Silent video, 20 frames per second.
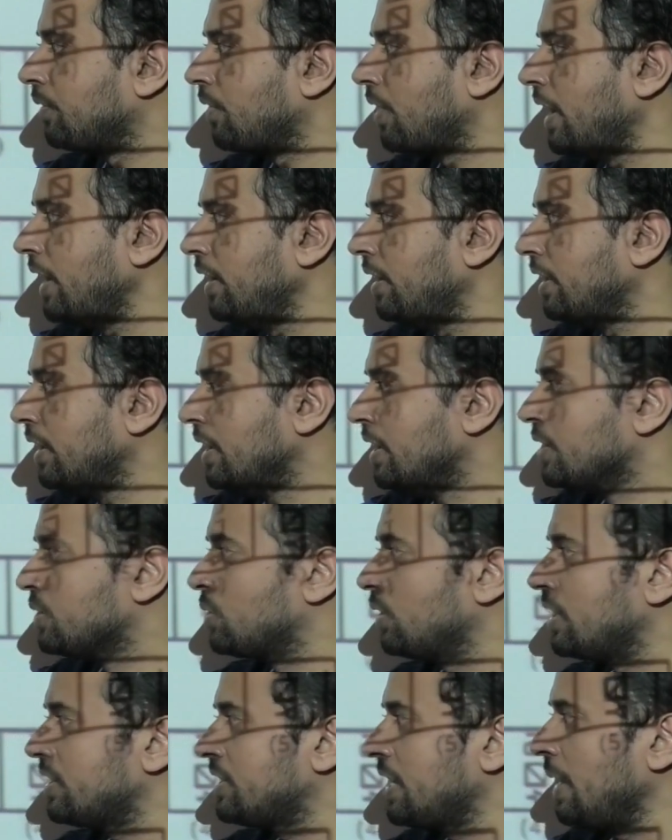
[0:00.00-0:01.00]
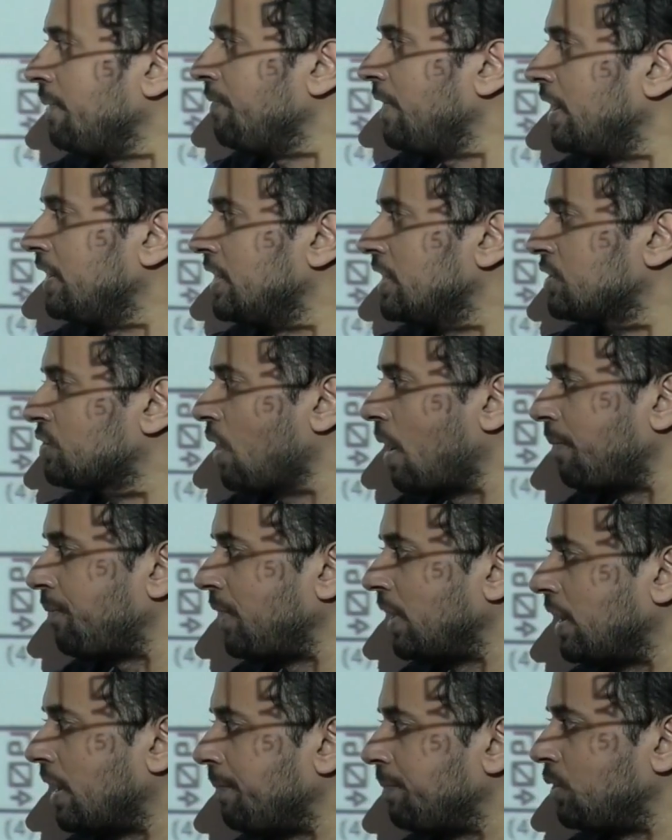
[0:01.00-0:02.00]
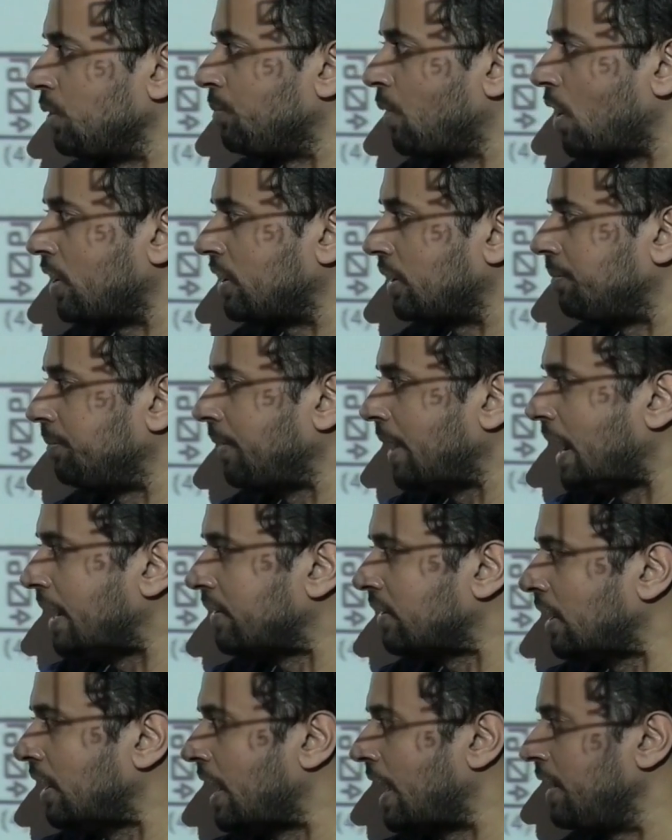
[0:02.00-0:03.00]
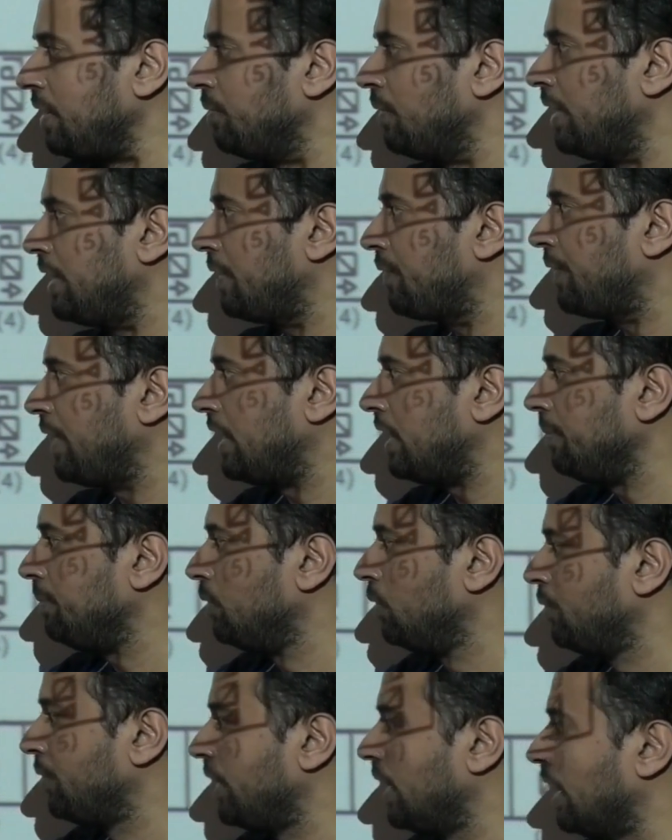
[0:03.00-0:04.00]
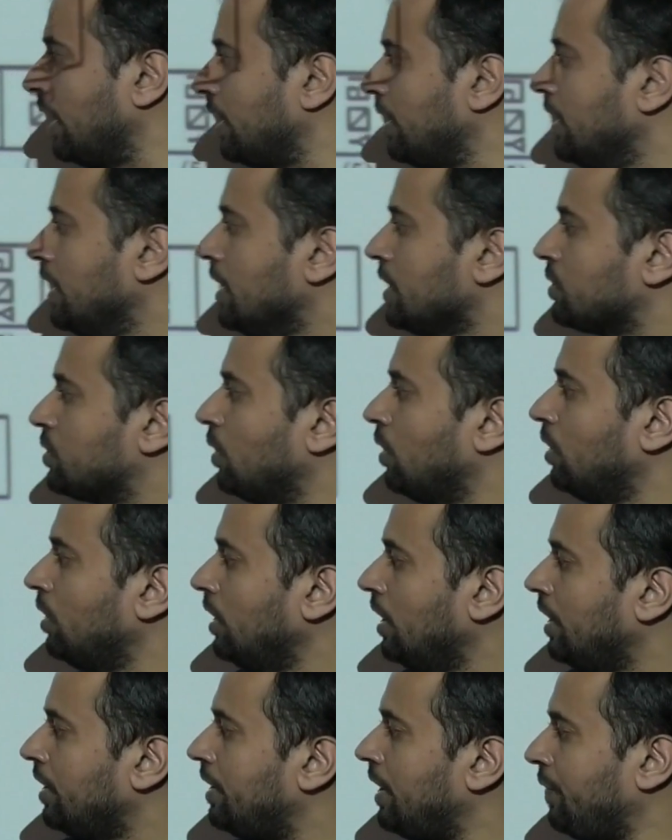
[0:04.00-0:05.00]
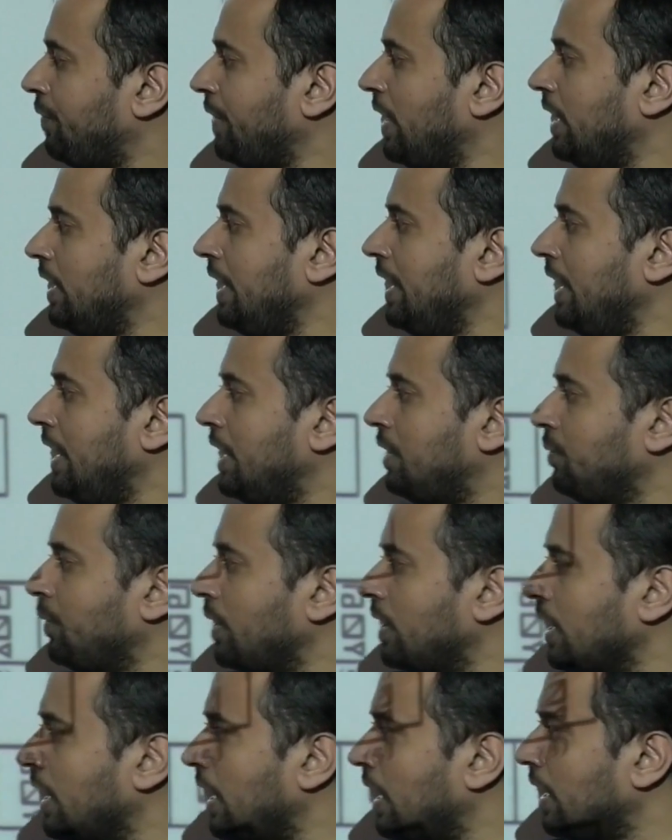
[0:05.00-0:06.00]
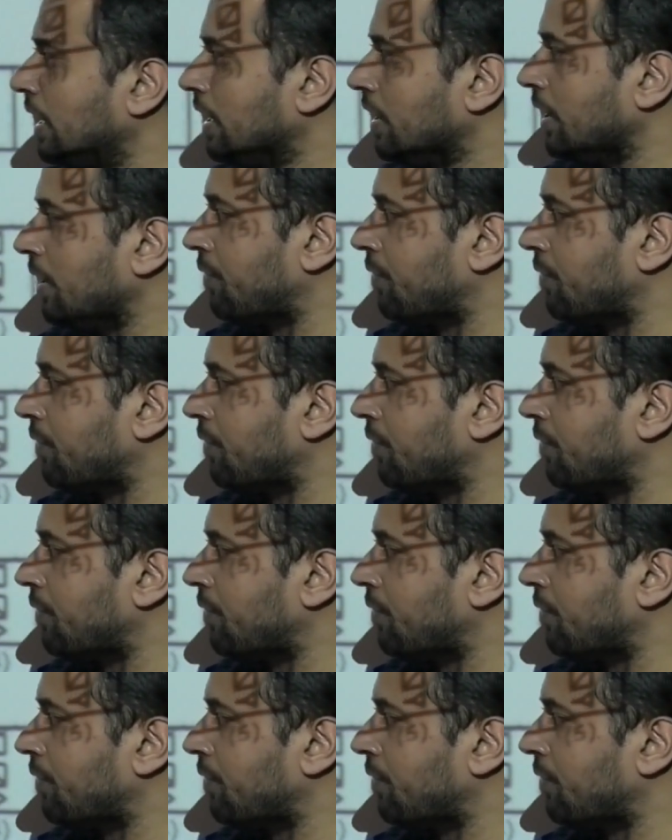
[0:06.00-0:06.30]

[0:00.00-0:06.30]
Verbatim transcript: right so the same way this top will come to bottom and the line will definitely move here so definitely it would uh,